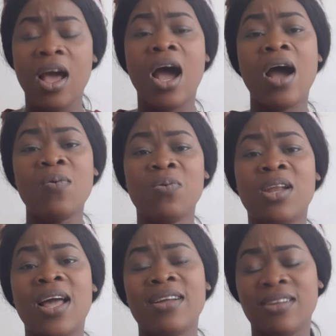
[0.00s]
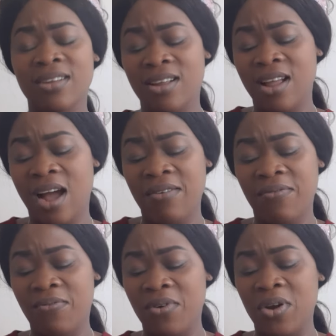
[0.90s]
how will I have
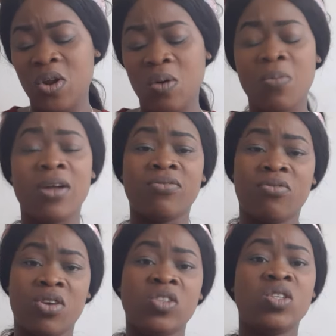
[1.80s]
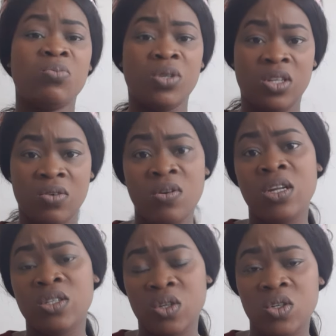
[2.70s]
freedom and friendship in a
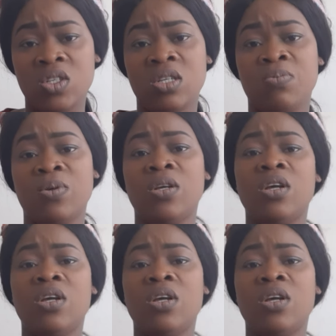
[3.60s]
relationship?